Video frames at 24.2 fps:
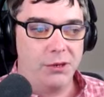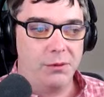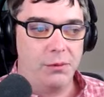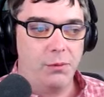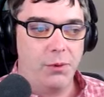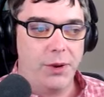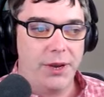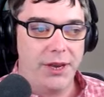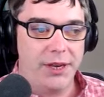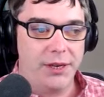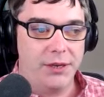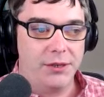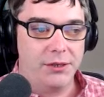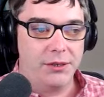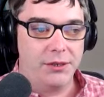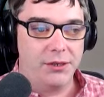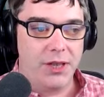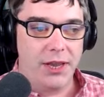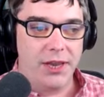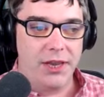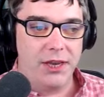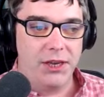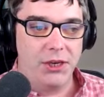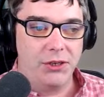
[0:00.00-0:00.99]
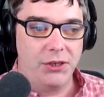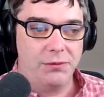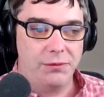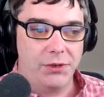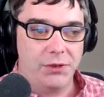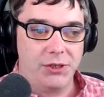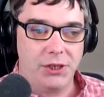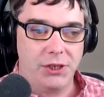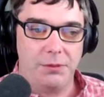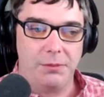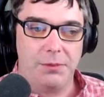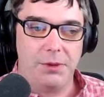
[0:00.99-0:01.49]
some ways that each of
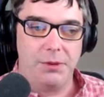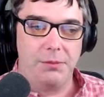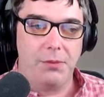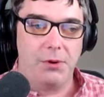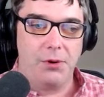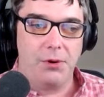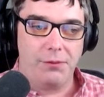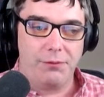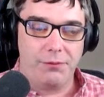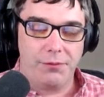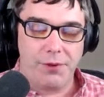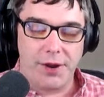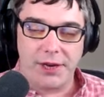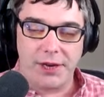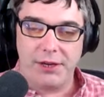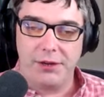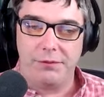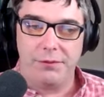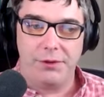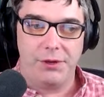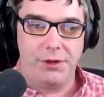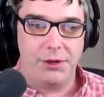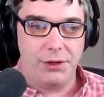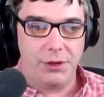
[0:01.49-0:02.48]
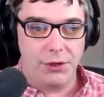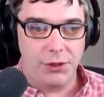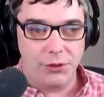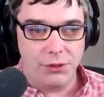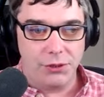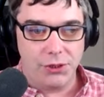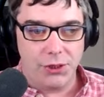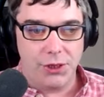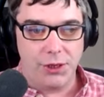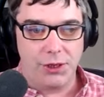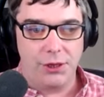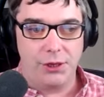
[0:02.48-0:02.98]
us can be more effective in
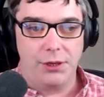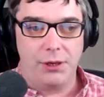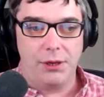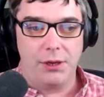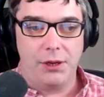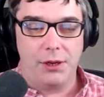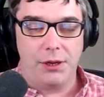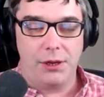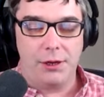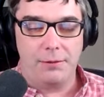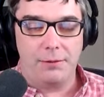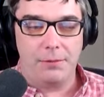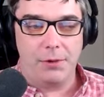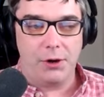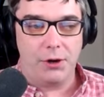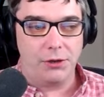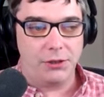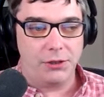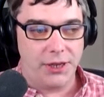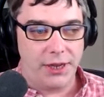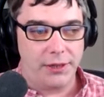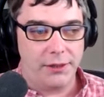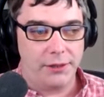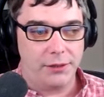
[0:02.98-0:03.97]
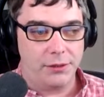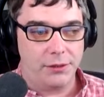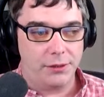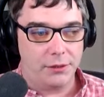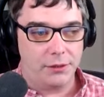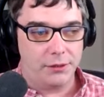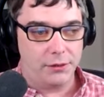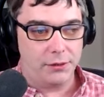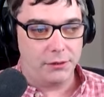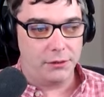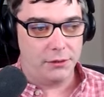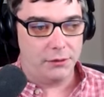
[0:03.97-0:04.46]
using our
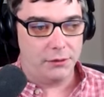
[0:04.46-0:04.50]
talents?